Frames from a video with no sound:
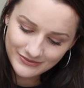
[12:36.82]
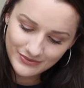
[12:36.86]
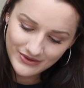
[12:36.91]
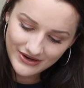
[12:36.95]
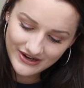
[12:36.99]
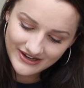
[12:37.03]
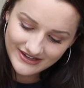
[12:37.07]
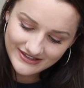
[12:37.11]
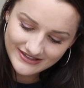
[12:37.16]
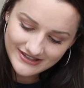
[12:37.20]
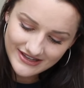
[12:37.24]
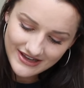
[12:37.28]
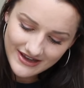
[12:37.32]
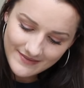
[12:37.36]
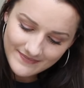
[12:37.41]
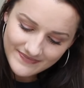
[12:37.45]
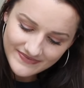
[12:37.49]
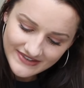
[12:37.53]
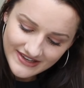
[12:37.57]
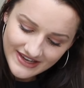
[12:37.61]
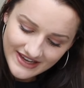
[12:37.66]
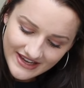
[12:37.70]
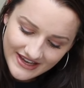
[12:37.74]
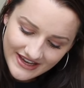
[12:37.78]
words?
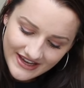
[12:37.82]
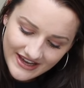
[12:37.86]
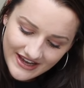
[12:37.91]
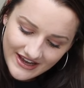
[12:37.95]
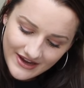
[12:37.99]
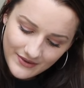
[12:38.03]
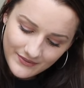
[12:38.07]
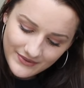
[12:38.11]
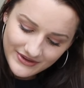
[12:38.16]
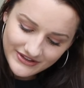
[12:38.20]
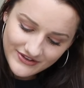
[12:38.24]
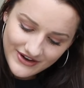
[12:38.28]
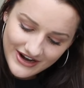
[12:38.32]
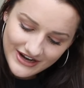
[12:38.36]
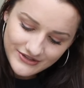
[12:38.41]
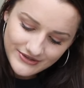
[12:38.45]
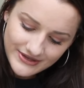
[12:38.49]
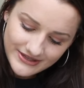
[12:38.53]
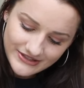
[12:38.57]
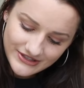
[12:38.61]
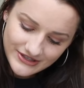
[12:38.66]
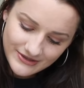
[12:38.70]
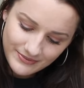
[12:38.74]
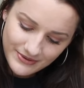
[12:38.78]
With
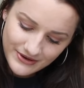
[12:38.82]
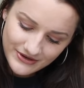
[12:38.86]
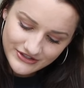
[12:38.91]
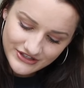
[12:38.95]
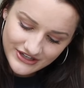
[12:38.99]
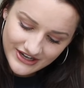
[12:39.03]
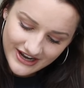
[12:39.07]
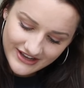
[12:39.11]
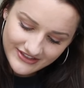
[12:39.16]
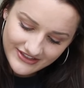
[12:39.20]
graduation approaching,